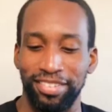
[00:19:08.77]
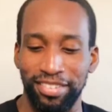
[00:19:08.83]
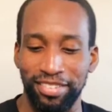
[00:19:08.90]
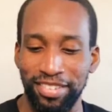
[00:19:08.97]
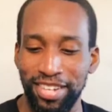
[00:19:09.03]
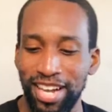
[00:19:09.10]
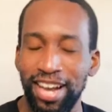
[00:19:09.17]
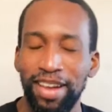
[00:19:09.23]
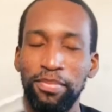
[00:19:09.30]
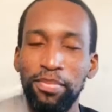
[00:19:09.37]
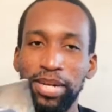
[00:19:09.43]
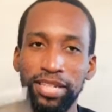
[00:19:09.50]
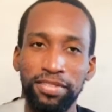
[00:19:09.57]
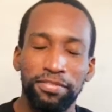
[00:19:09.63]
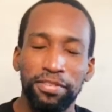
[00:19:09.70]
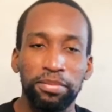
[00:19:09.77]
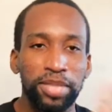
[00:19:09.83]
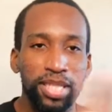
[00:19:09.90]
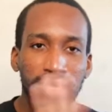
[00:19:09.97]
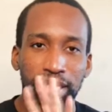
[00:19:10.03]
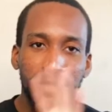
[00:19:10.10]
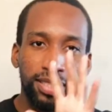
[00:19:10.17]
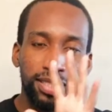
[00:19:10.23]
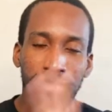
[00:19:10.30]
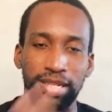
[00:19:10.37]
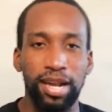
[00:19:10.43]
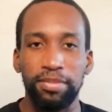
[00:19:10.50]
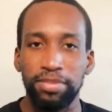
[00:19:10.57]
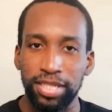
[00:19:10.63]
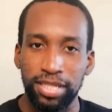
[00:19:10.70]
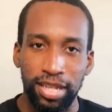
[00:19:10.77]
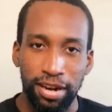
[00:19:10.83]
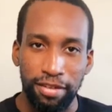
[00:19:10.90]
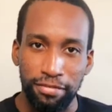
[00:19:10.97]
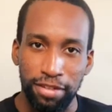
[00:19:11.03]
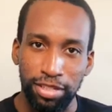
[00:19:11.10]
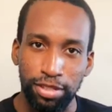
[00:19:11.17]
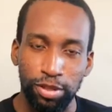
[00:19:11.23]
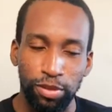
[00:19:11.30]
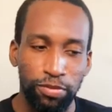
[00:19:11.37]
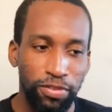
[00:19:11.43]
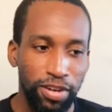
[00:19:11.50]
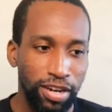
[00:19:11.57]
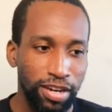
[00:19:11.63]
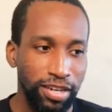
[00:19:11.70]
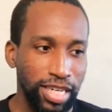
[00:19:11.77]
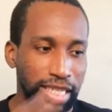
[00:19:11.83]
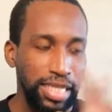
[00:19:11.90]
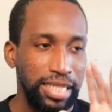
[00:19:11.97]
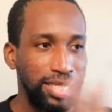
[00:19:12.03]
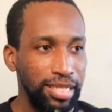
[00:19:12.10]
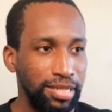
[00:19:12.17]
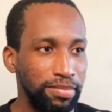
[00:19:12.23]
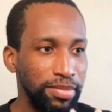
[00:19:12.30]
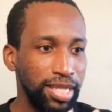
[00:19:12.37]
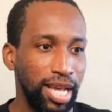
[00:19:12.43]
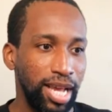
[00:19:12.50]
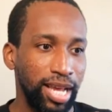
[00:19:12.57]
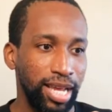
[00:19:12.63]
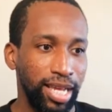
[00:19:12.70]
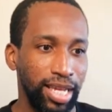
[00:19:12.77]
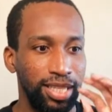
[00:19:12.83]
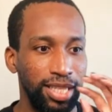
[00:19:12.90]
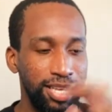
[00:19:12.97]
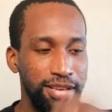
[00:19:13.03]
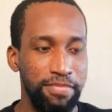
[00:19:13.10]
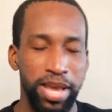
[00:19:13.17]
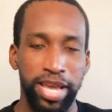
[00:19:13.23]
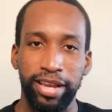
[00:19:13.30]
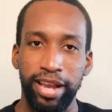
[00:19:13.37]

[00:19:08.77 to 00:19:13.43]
you know but from the synopsis that i've read so far it seems like the main